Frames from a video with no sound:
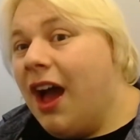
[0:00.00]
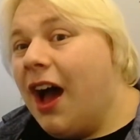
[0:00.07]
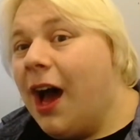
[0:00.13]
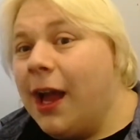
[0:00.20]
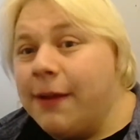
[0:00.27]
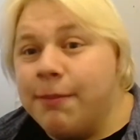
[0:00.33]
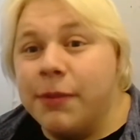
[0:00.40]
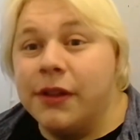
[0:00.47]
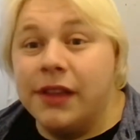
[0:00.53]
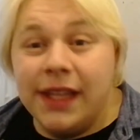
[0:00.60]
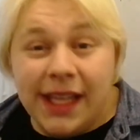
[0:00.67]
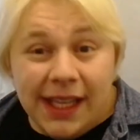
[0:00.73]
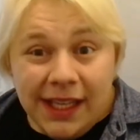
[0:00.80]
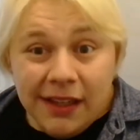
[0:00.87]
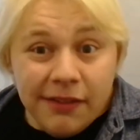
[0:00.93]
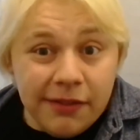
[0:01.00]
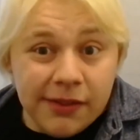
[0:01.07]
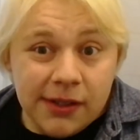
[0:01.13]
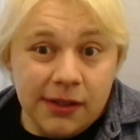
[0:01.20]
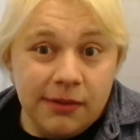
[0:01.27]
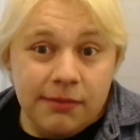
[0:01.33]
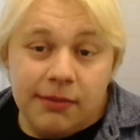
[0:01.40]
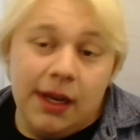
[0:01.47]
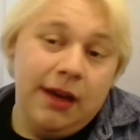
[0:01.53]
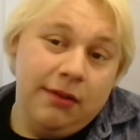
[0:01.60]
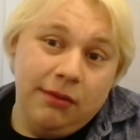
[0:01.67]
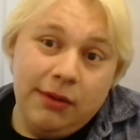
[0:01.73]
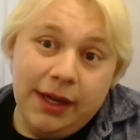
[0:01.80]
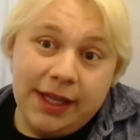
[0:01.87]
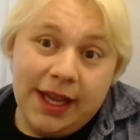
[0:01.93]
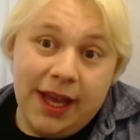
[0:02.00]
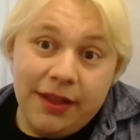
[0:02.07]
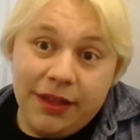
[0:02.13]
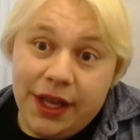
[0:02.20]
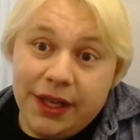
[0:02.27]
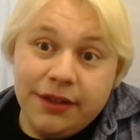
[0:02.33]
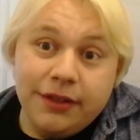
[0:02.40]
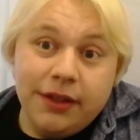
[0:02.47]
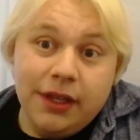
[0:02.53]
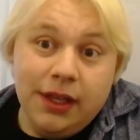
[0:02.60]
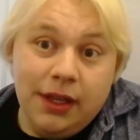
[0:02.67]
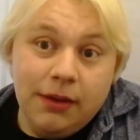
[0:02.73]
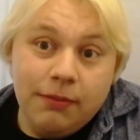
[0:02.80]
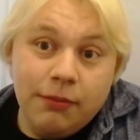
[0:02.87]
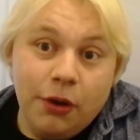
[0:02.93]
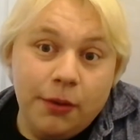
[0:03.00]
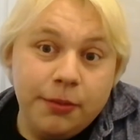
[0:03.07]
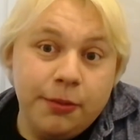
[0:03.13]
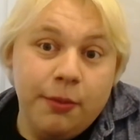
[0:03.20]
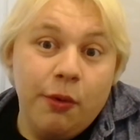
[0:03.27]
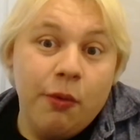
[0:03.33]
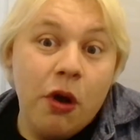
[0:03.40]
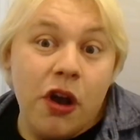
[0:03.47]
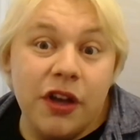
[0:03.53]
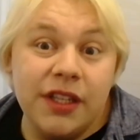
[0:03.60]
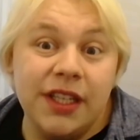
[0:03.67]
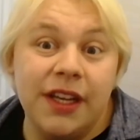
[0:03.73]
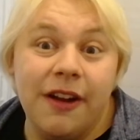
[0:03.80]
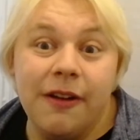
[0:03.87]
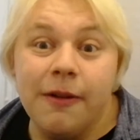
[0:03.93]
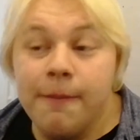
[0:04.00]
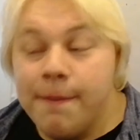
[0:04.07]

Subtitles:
I believe, now again that is the optimal word here,